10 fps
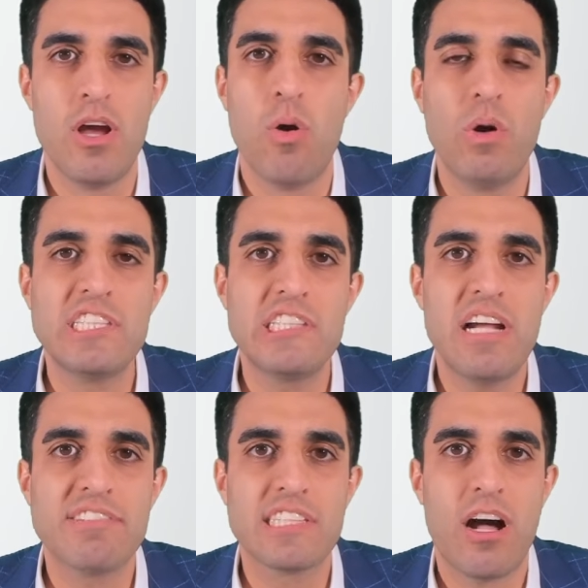Once you
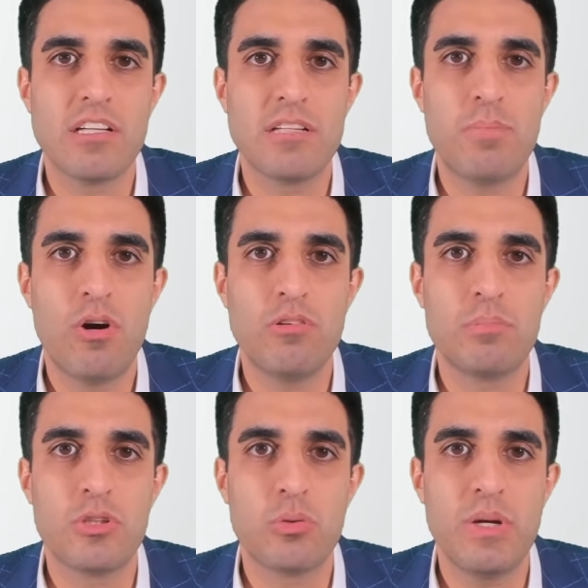have solid bone
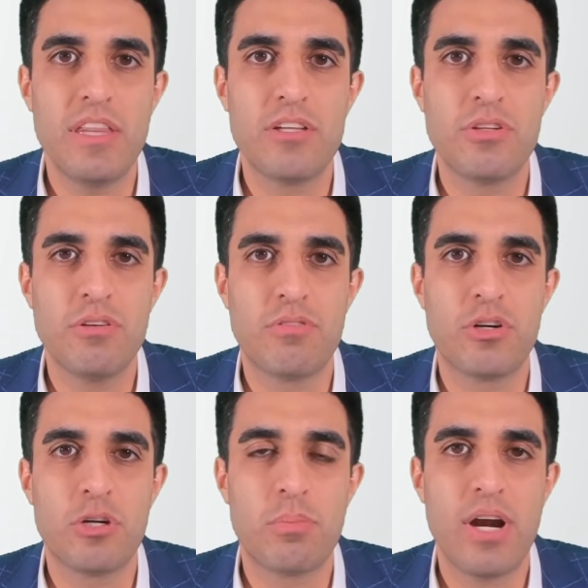between the 2
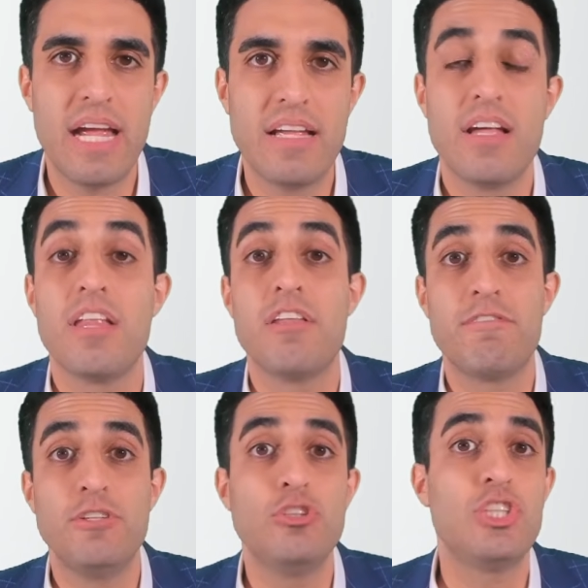vertebrae, the
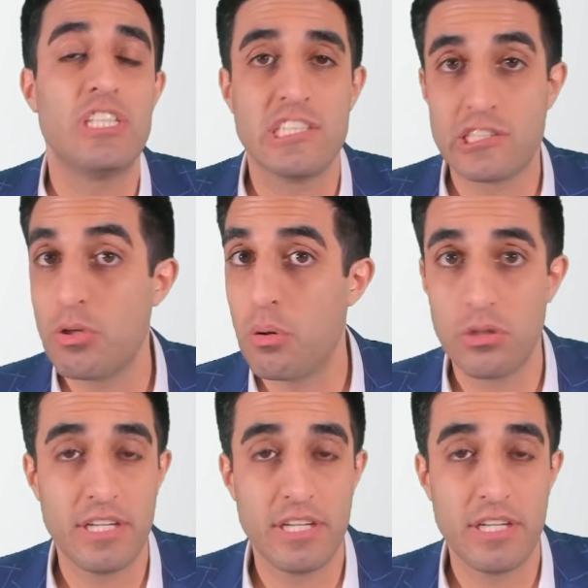fusion is totally